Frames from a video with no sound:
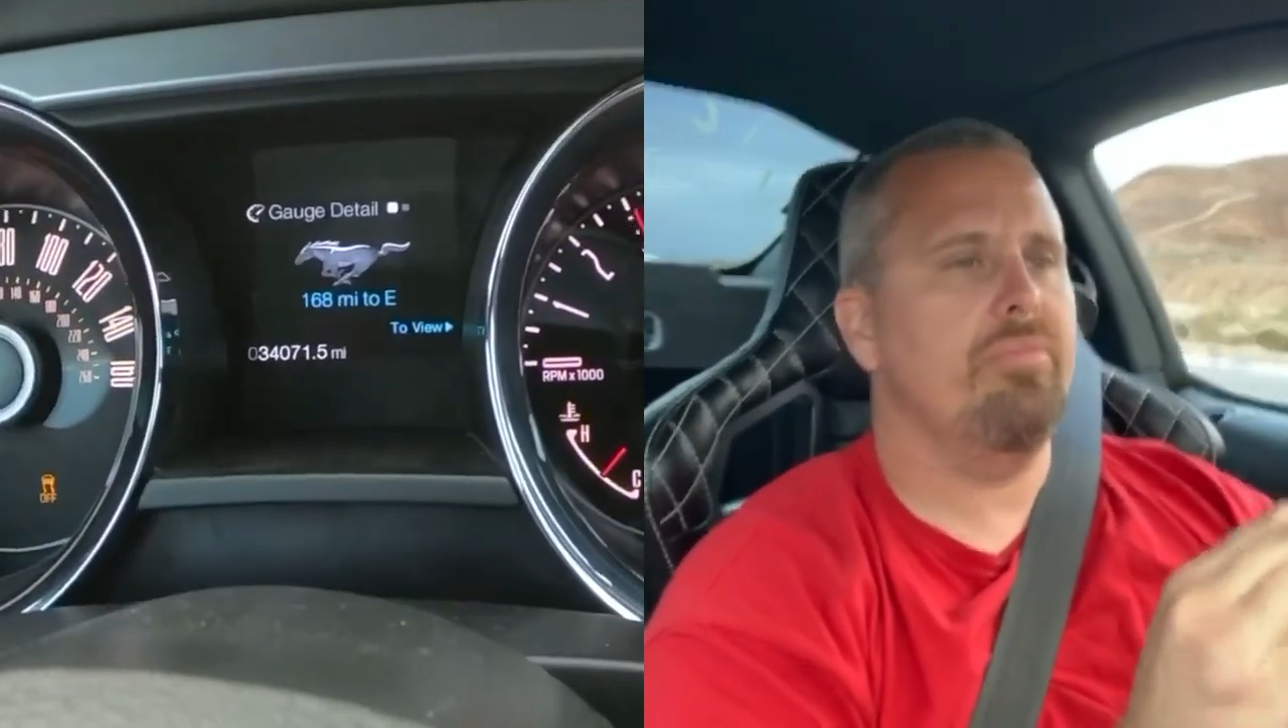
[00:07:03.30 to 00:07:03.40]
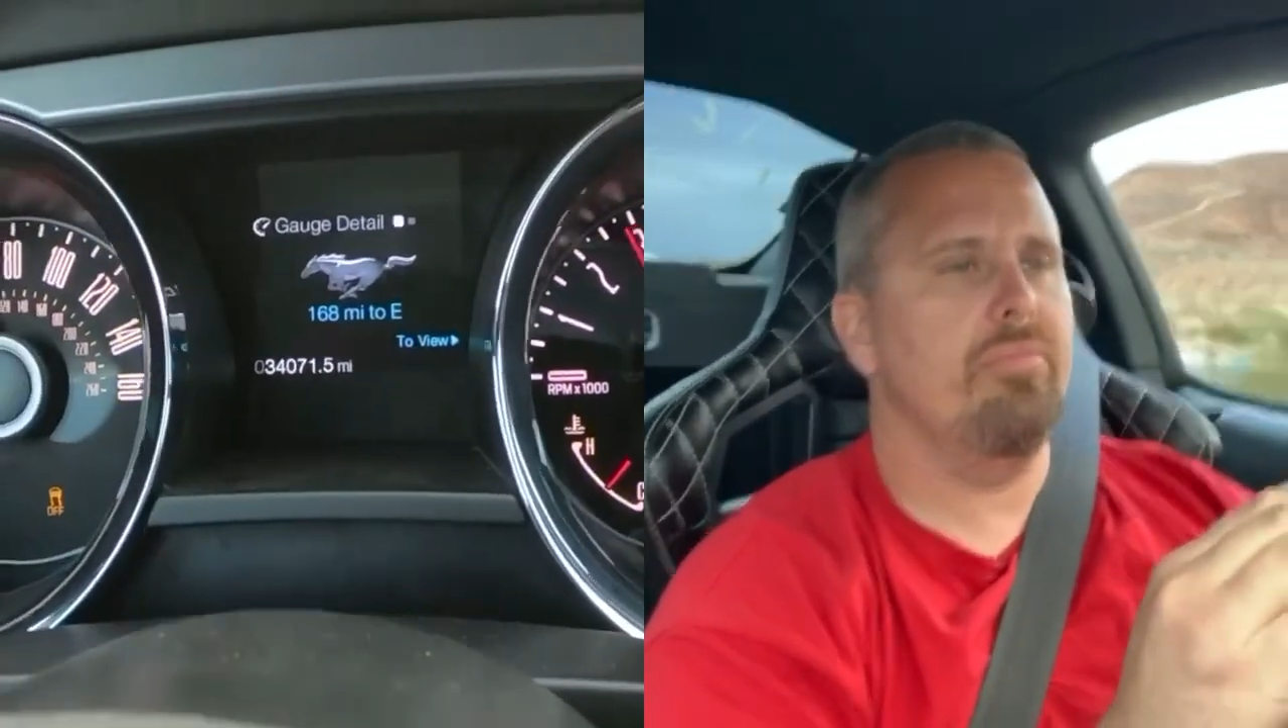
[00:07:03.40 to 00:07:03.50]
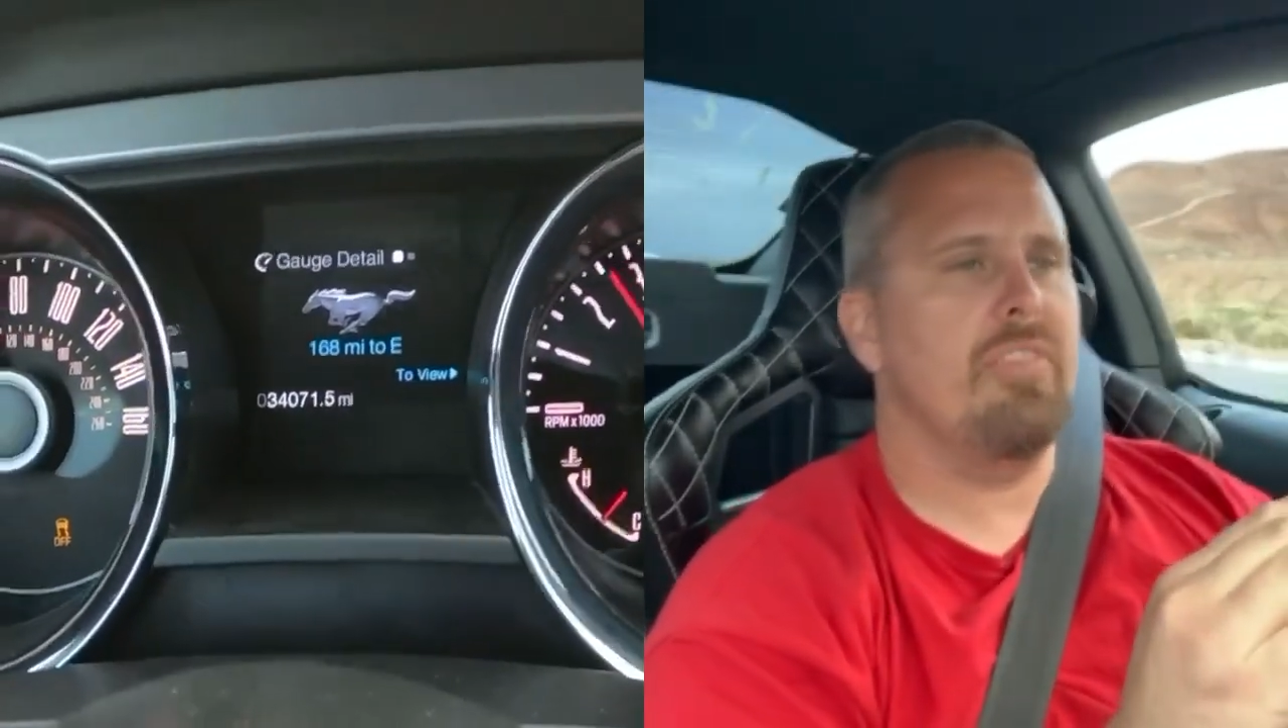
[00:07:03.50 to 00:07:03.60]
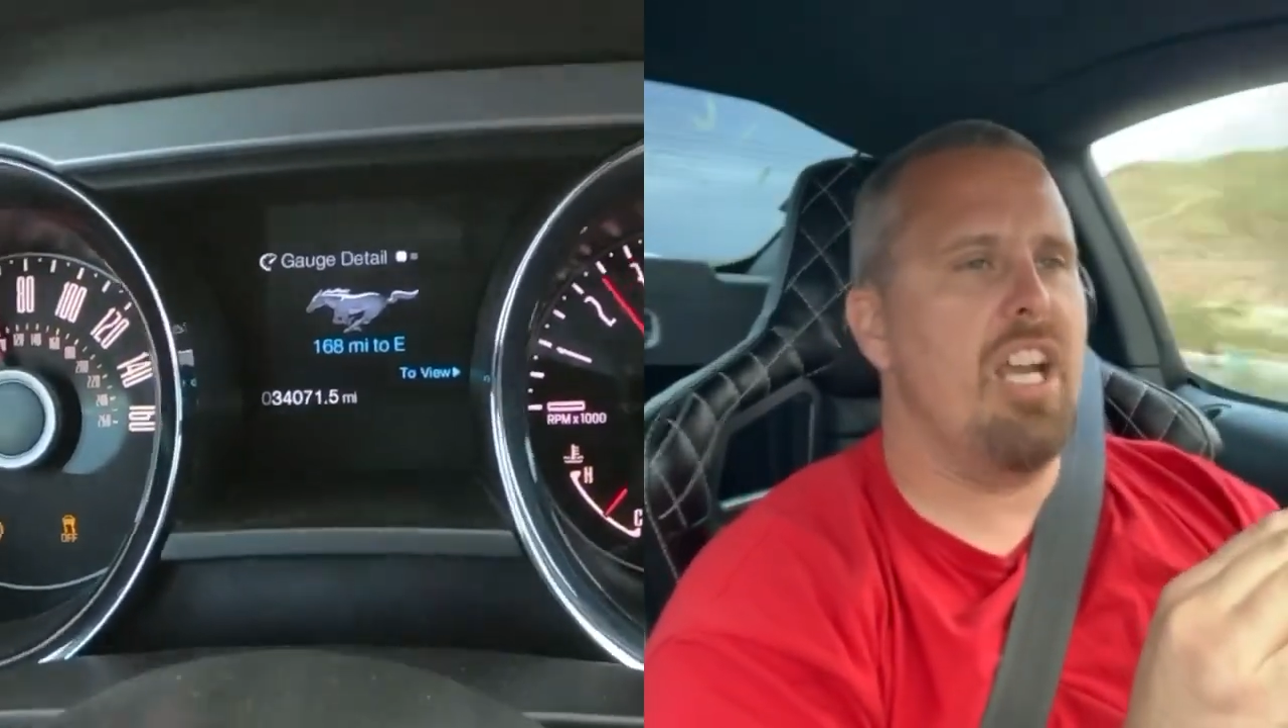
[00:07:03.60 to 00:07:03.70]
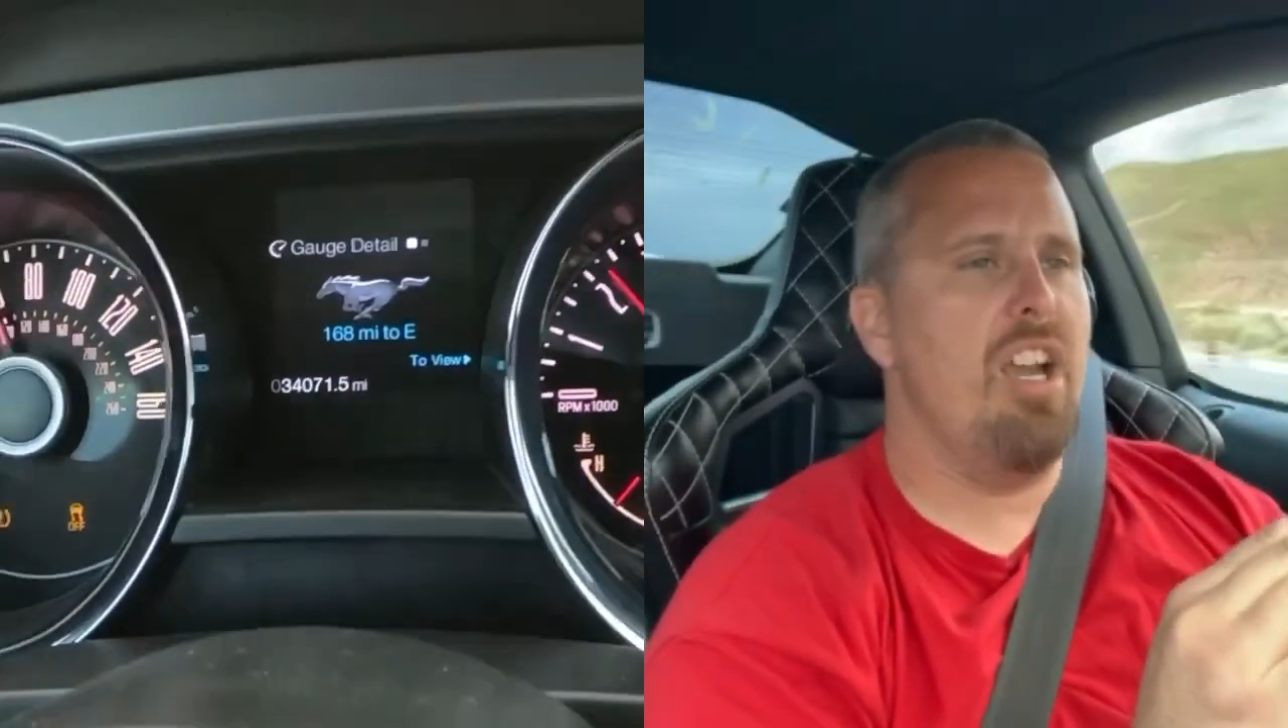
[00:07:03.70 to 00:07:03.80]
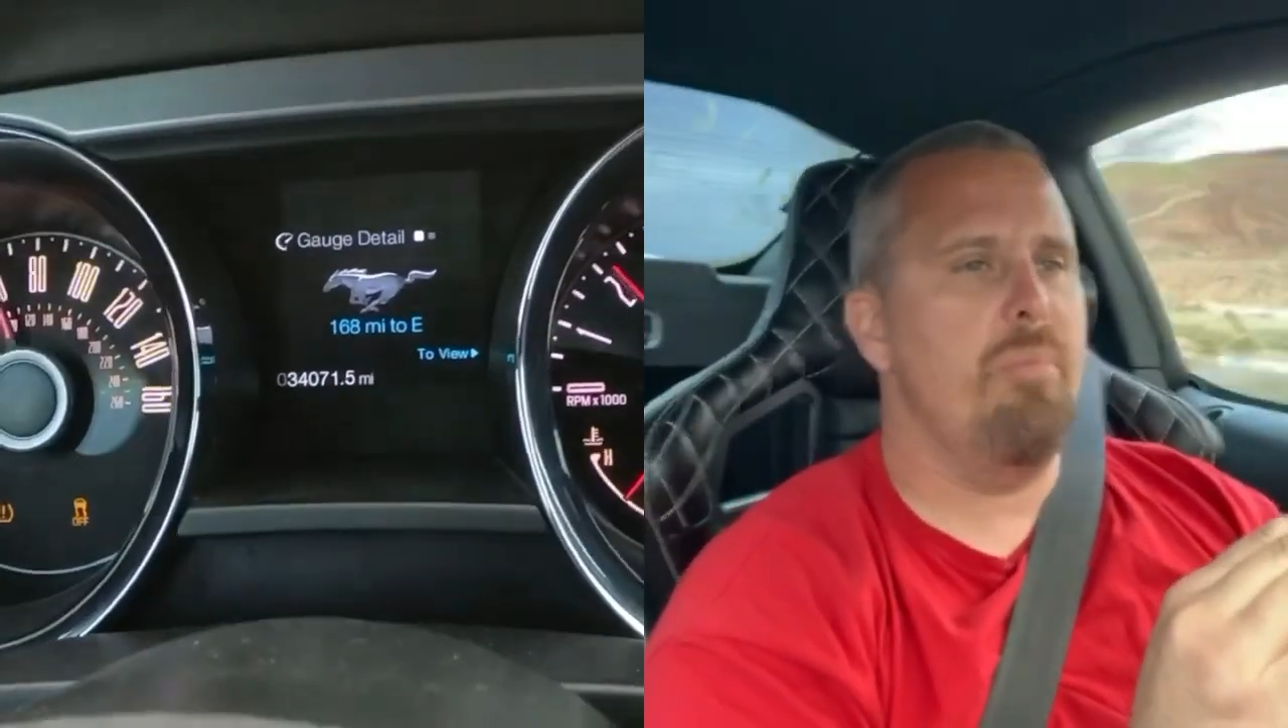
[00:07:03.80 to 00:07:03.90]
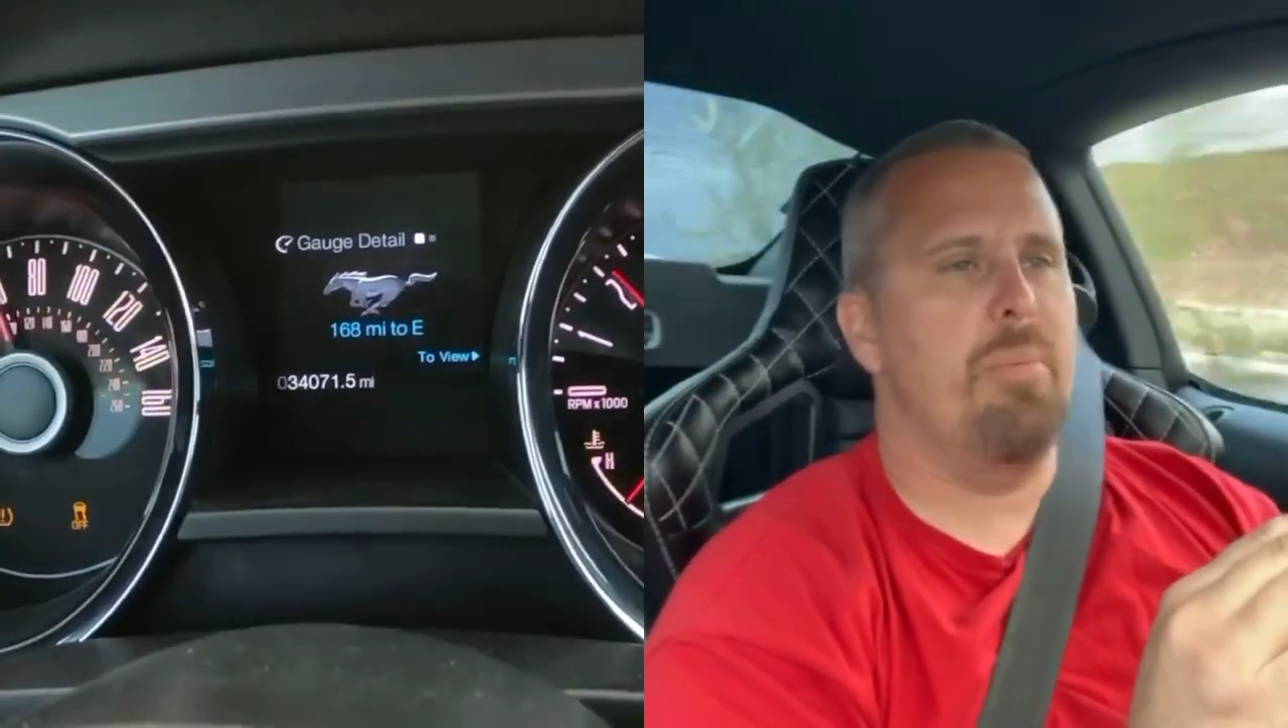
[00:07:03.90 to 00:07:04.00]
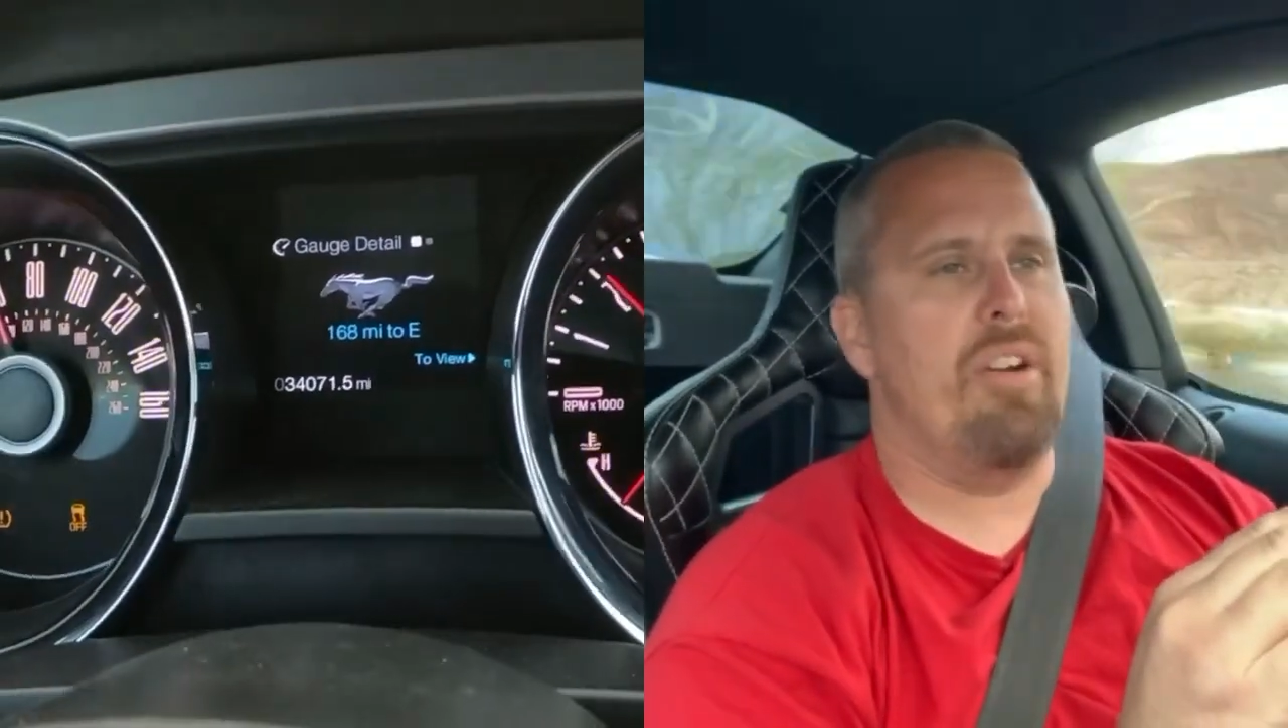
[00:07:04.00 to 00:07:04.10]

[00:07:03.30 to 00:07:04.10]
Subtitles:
I am on my